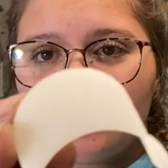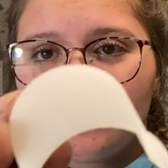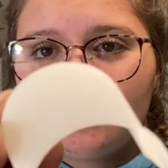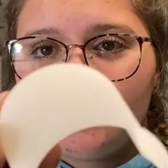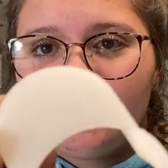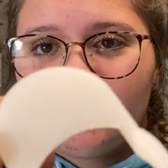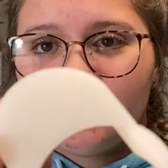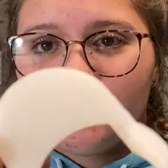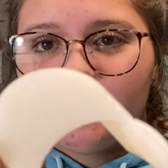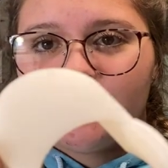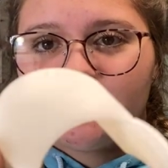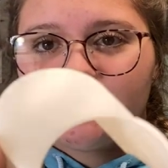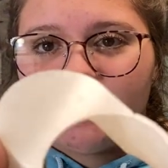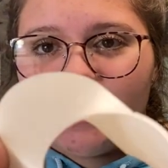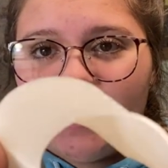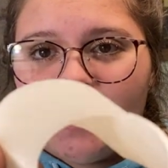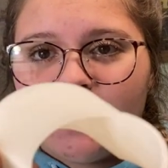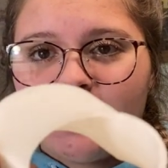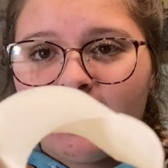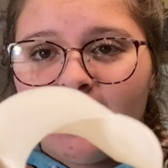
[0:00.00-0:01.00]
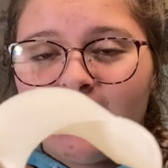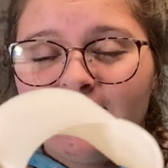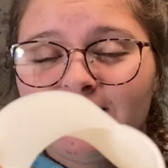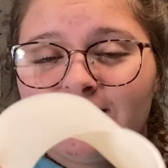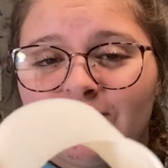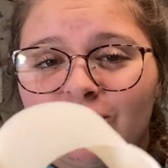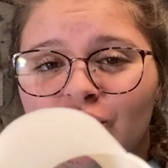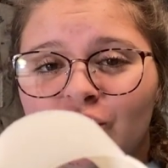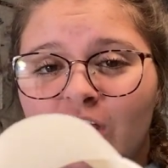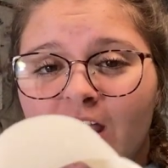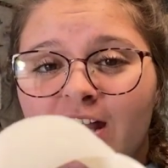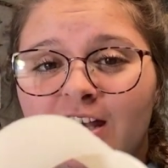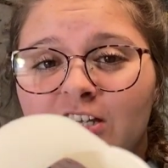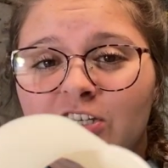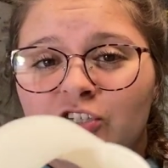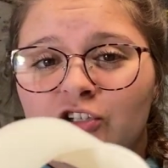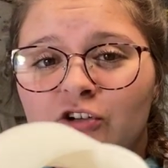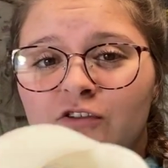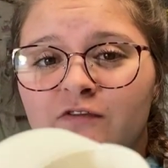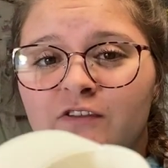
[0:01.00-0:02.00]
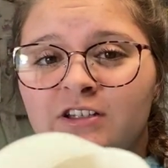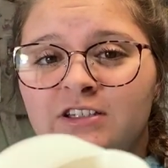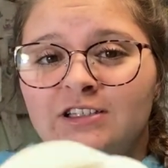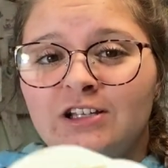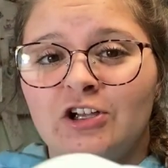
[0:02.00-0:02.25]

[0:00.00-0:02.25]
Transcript: there is a nice and shiny surface.